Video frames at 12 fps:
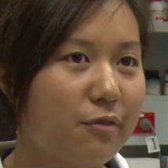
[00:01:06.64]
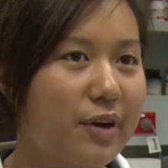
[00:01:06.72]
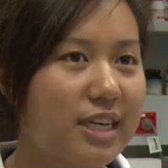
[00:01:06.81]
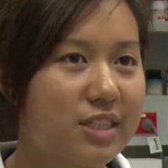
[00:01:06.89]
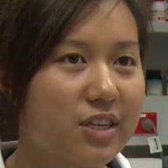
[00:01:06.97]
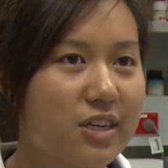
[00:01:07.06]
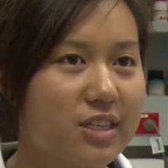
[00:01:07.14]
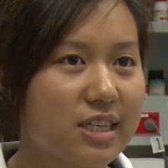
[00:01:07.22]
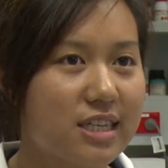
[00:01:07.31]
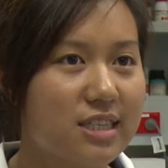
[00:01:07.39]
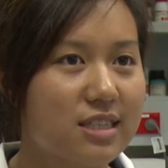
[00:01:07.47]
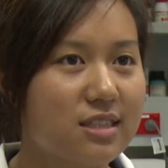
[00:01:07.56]
research
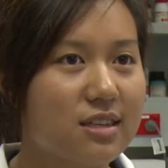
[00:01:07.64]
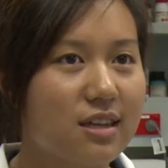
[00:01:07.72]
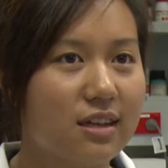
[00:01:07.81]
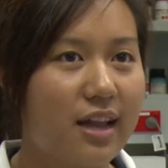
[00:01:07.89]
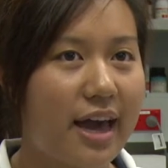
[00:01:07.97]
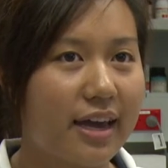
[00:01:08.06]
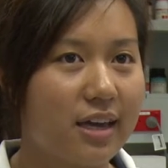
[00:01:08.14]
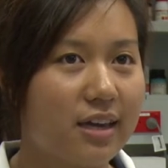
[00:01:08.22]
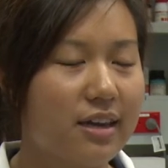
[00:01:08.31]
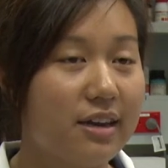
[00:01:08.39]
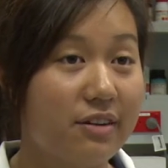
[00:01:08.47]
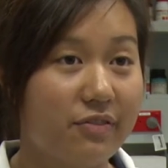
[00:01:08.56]
is like
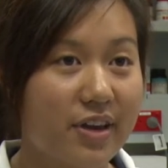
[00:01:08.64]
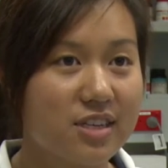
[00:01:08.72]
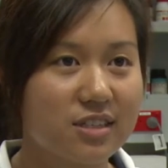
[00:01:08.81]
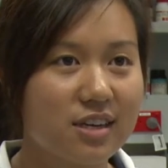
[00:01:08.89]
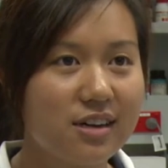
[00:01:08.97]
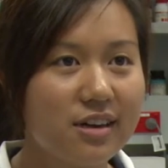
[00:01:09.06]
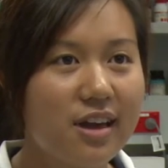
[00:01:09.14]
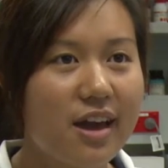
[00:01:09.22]
an adventure.